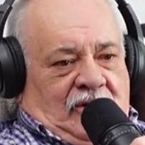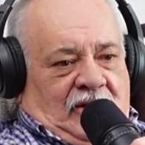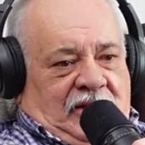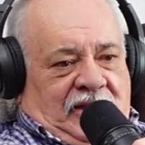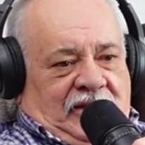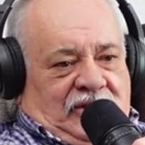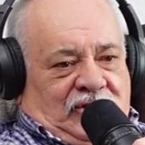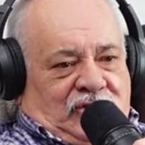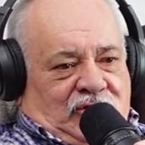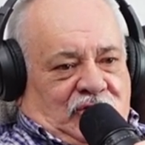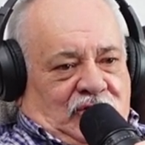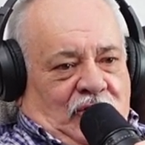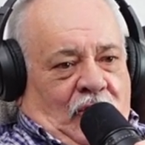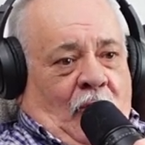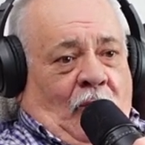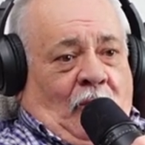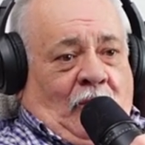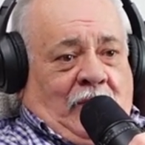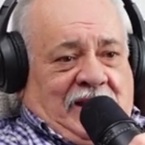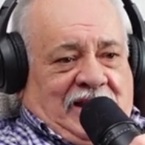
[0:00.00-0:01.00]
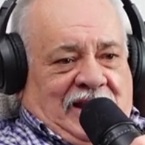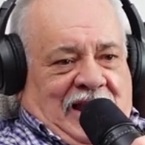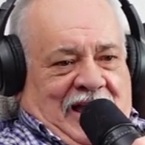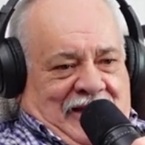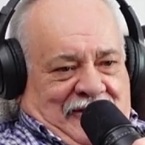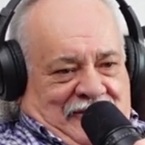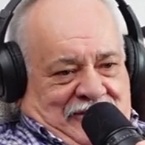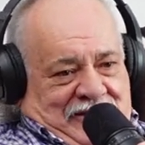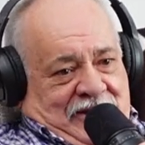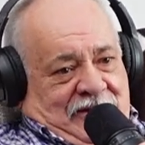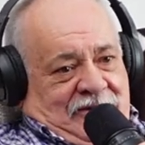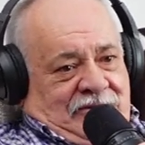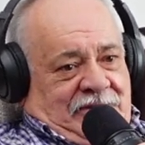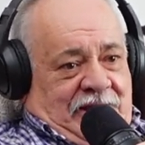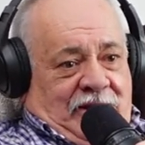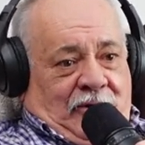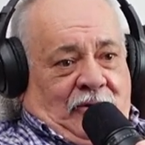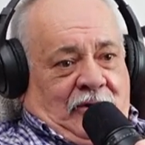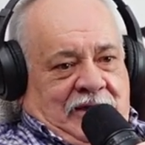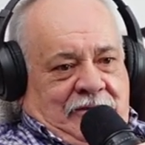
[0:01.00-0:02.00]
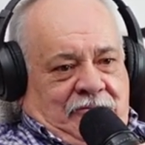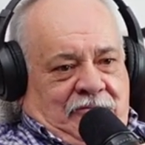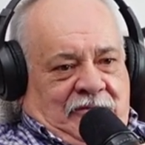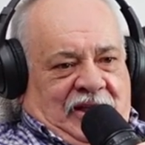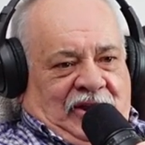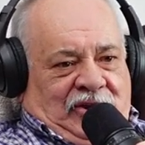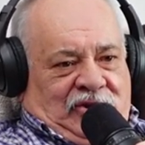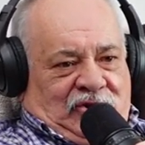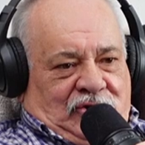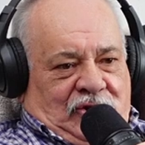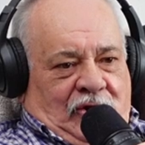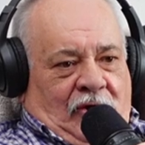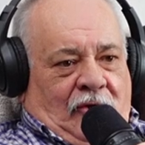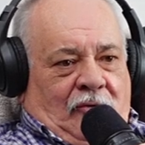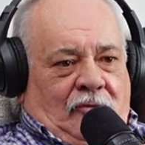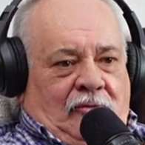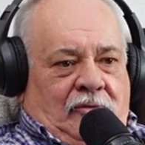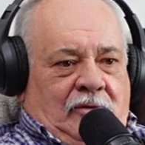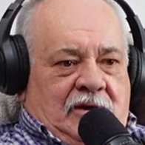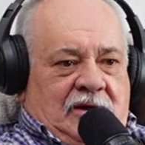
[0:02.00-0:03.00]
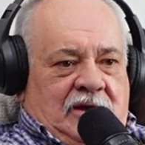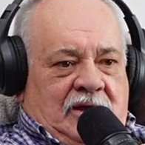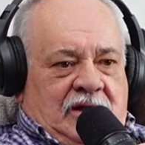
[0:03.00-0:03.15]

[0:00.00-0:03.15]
I think it's snowing down there, and they don't even get snow.